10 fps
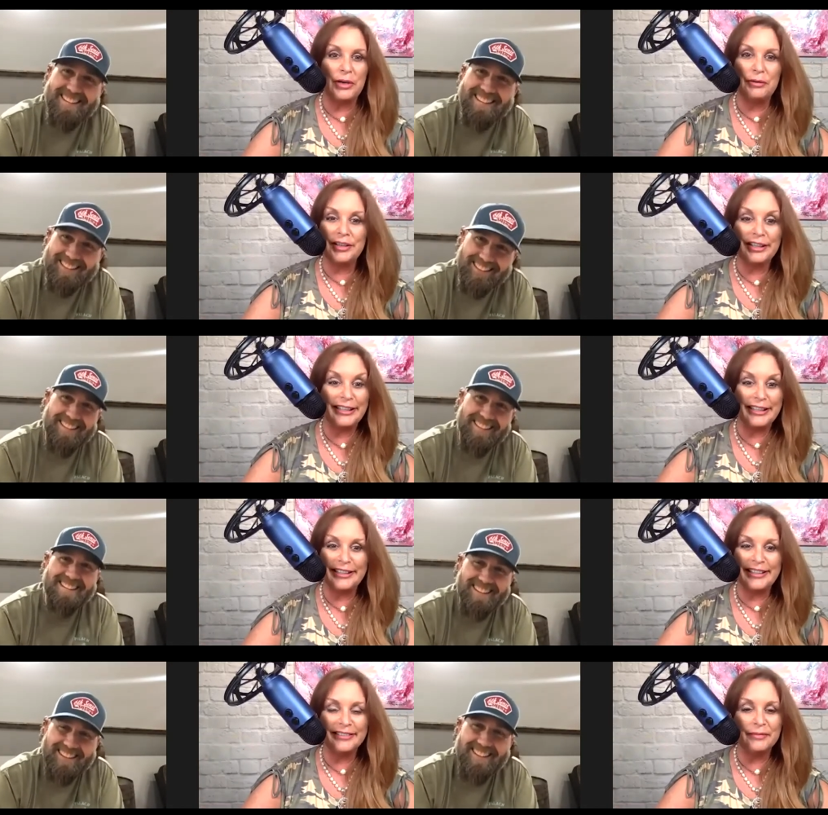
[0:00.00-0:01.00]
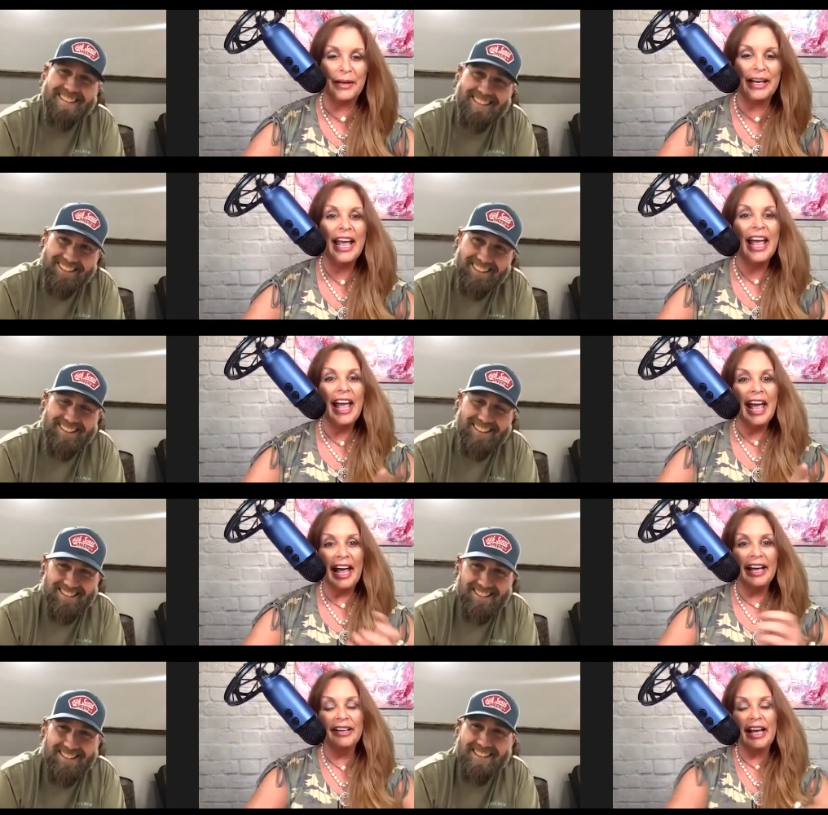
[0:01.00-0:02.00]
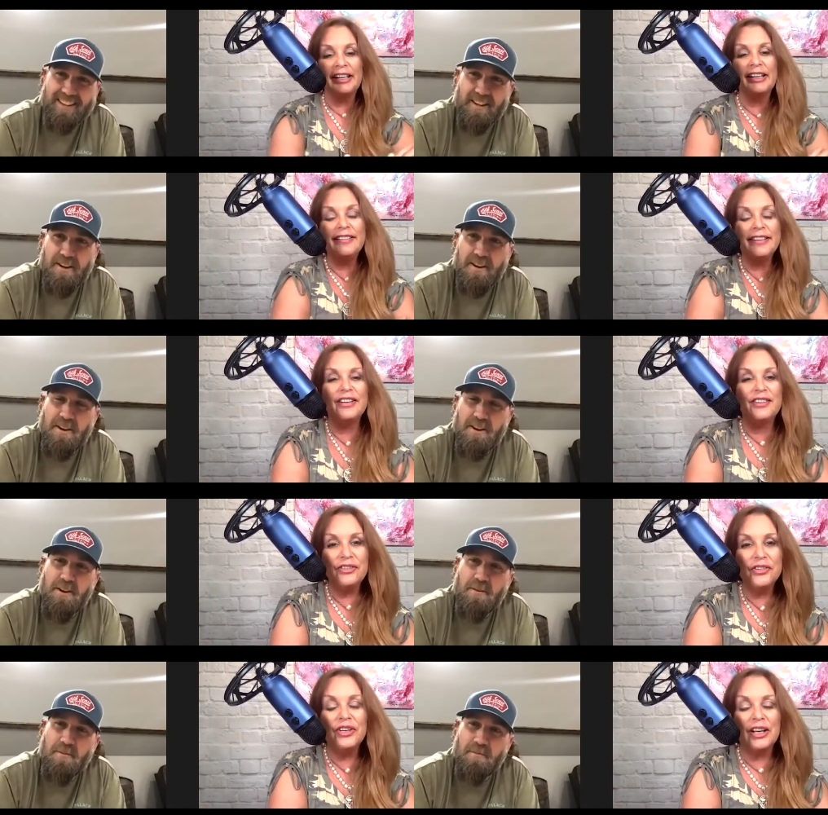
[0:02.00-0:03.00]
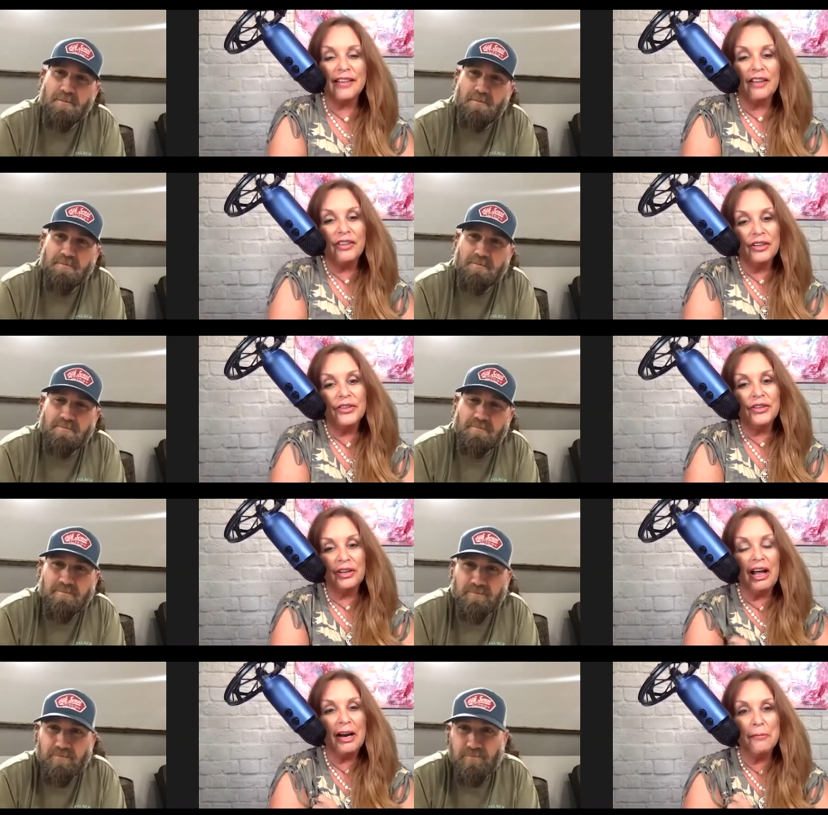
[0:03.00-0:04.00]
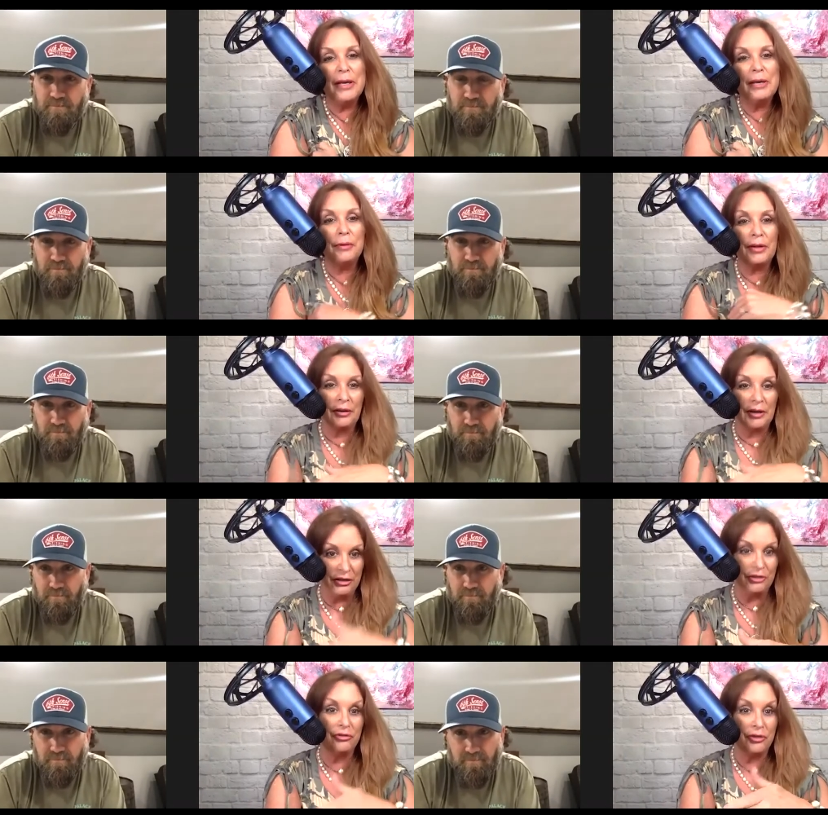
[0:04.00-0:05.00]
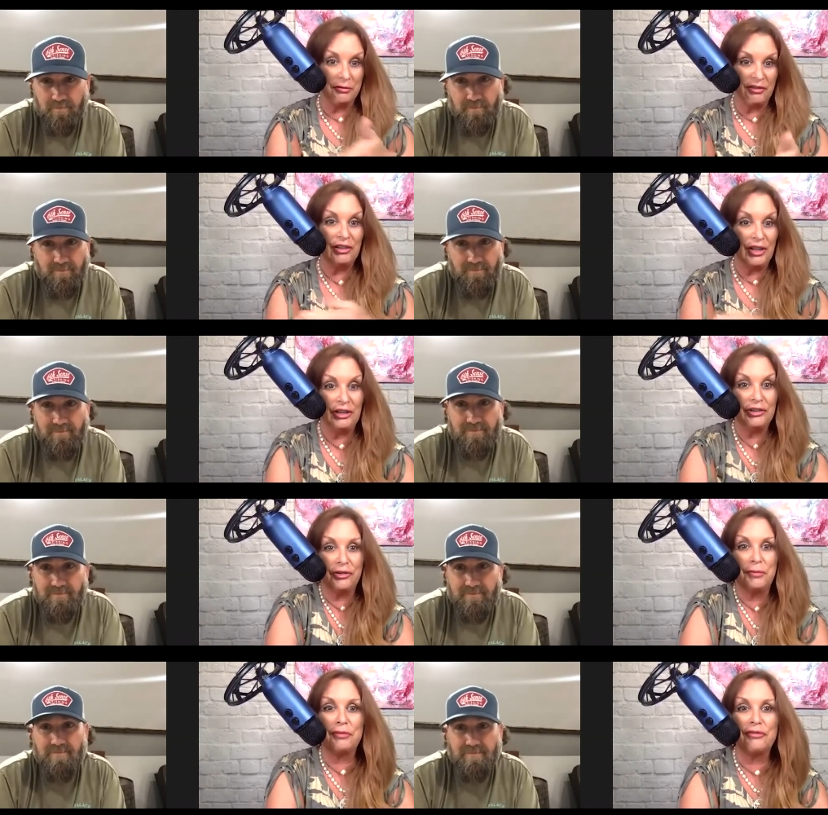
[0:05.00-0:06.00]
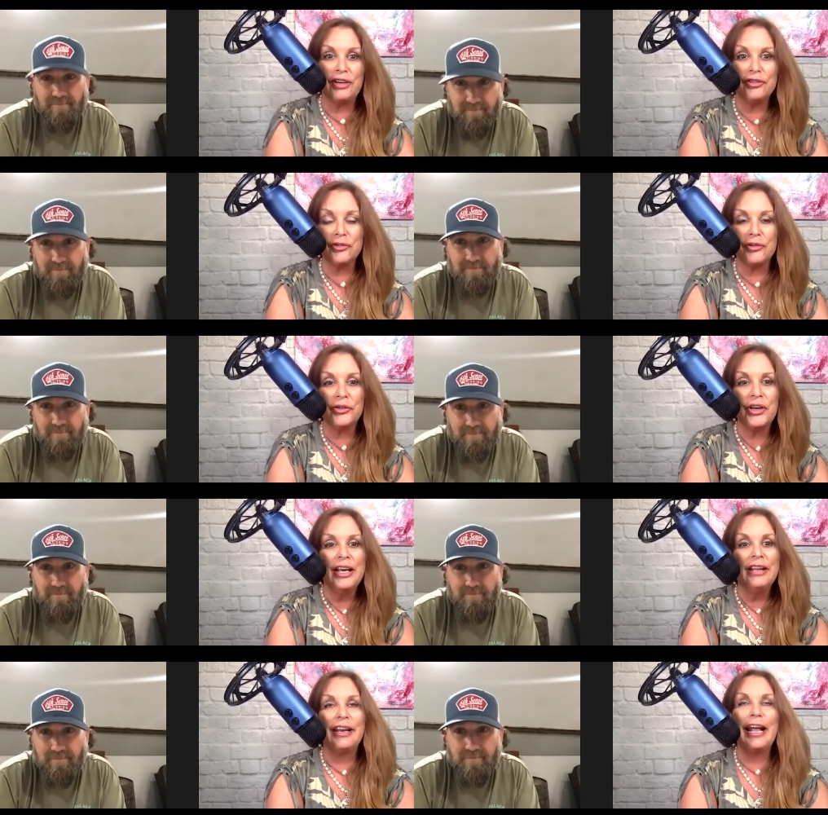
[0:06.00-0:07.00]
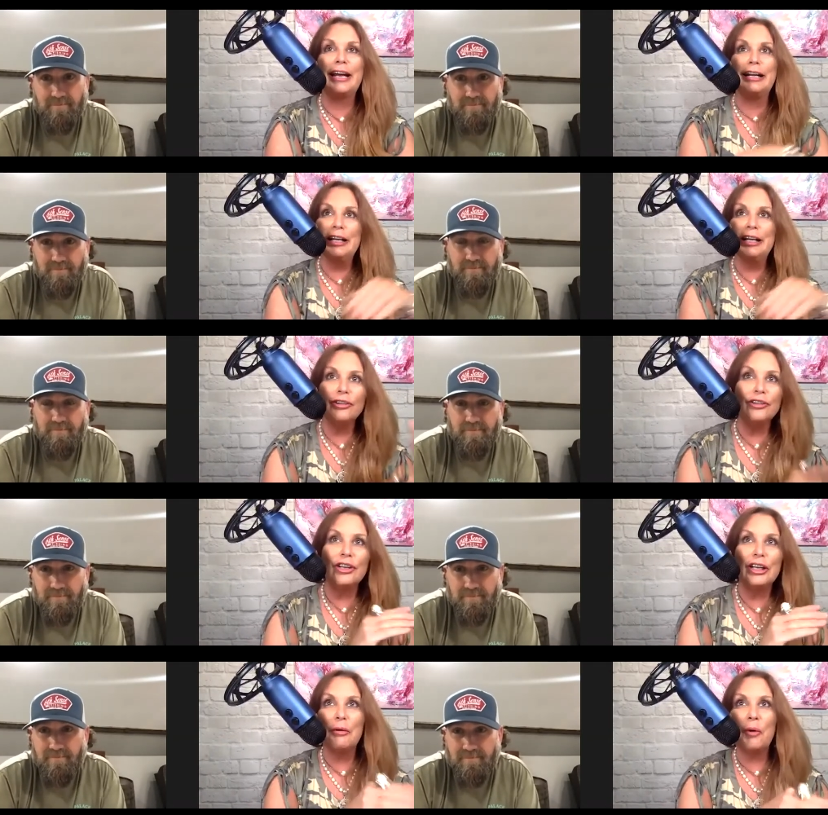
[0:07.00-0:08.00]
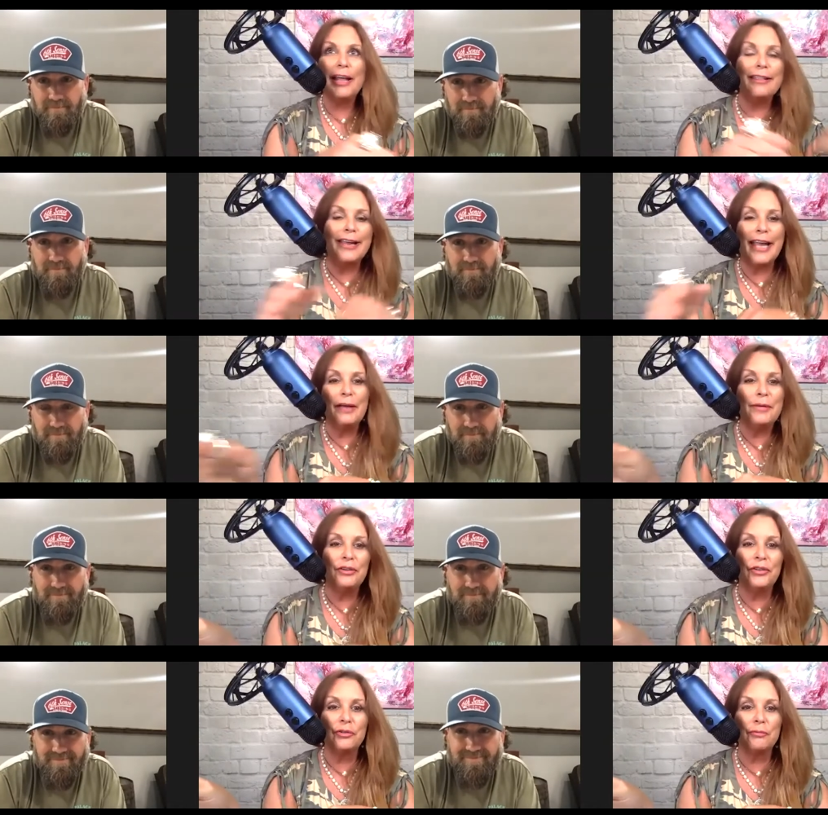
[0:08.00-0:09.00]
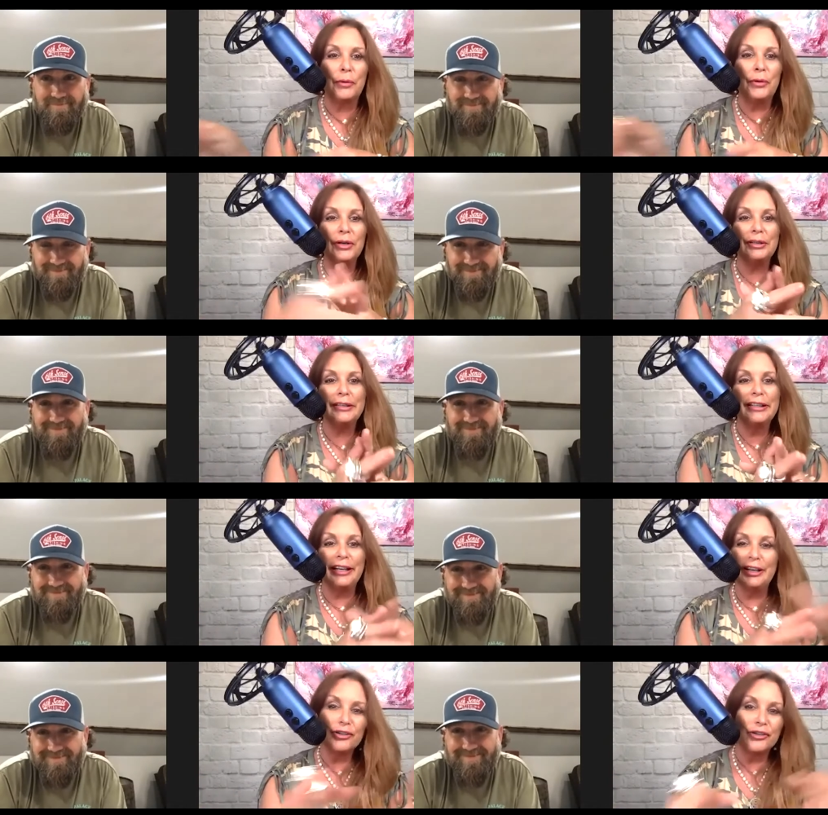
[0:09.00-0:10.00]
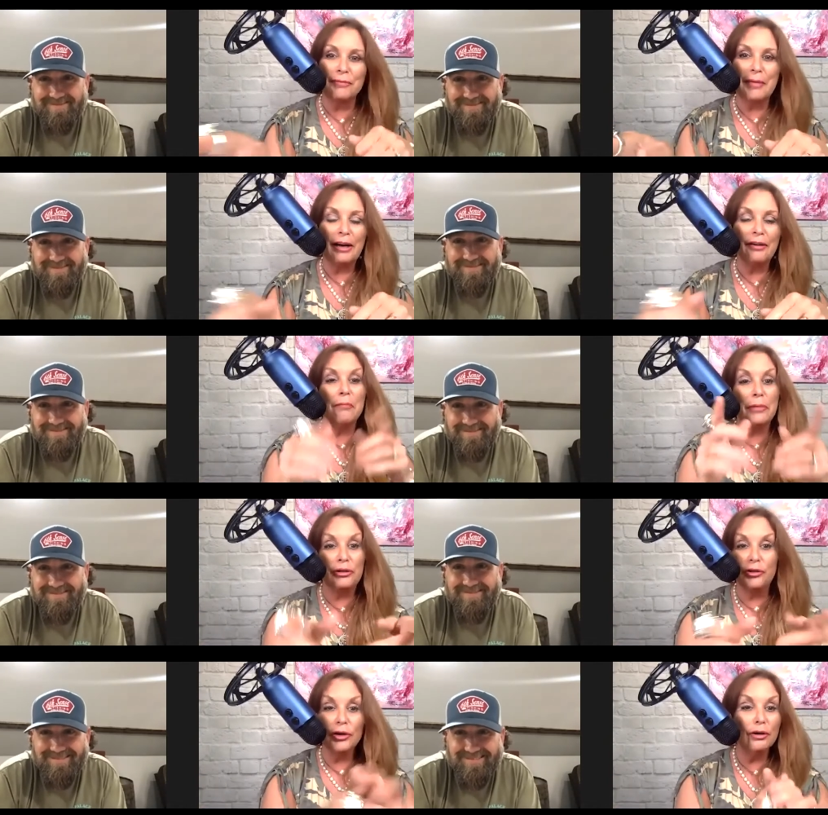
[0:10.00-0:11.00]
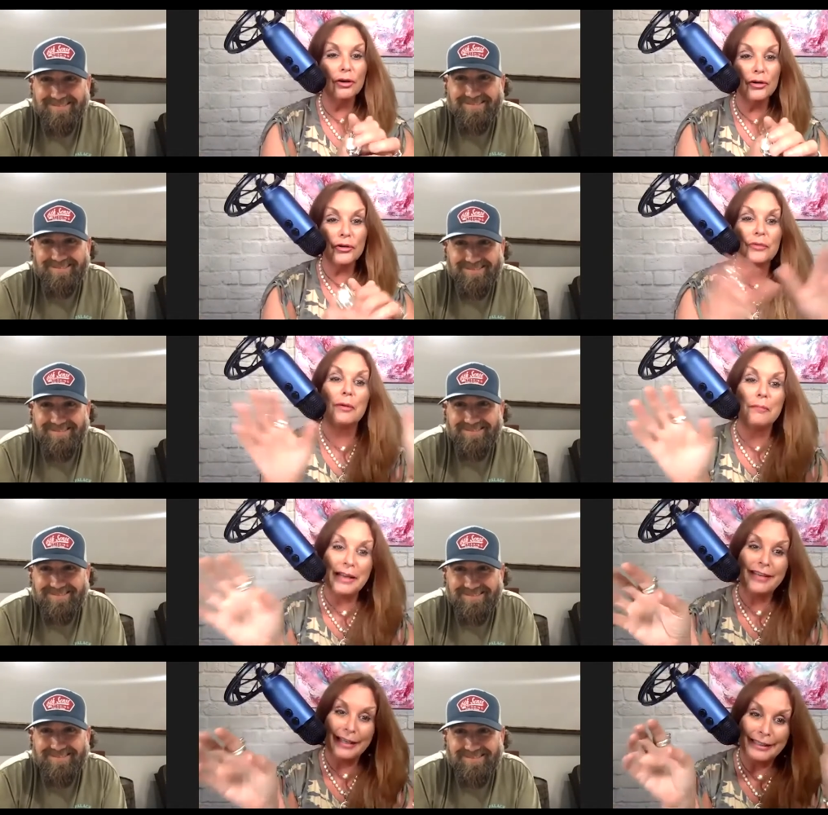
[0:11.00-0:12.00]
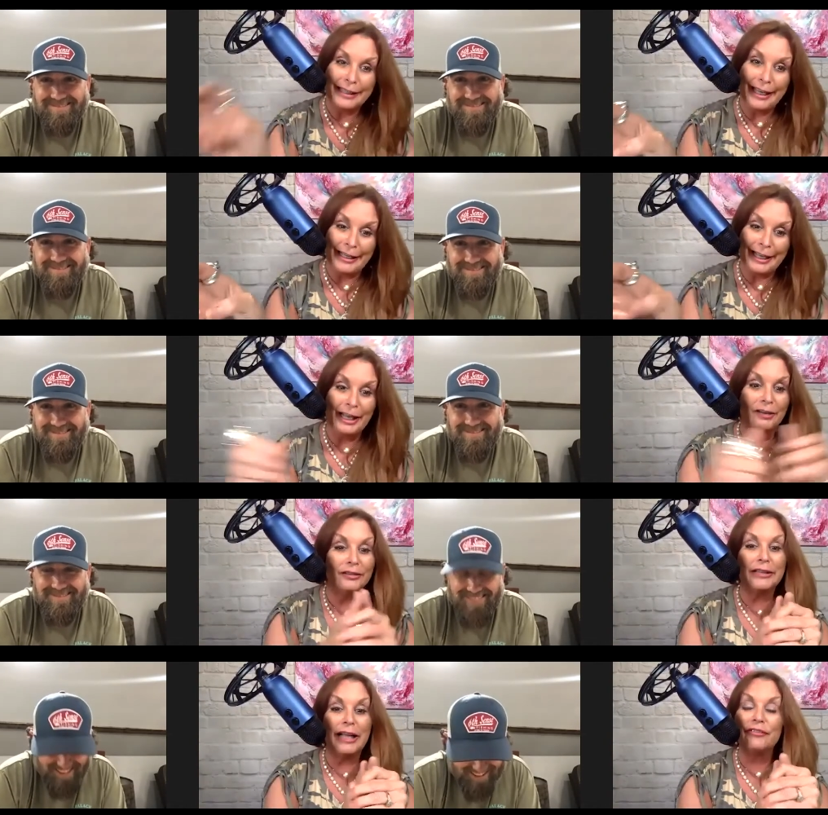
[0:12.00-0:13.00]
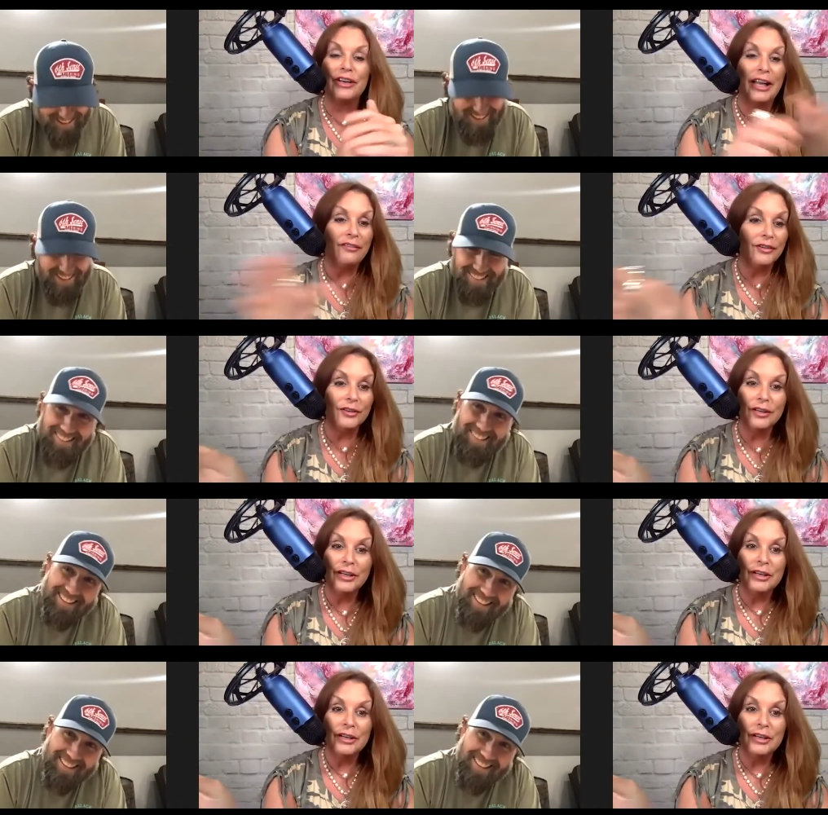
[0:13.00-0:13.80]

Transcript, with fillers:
Speaker 1: He really is. But, yes. And and listen, it's interesting because I've interviewed a lot of people that are industry fishing industry professionals that had an interesting way they came into the sport, an interesting background. But yours may take the cake. I don't. I've never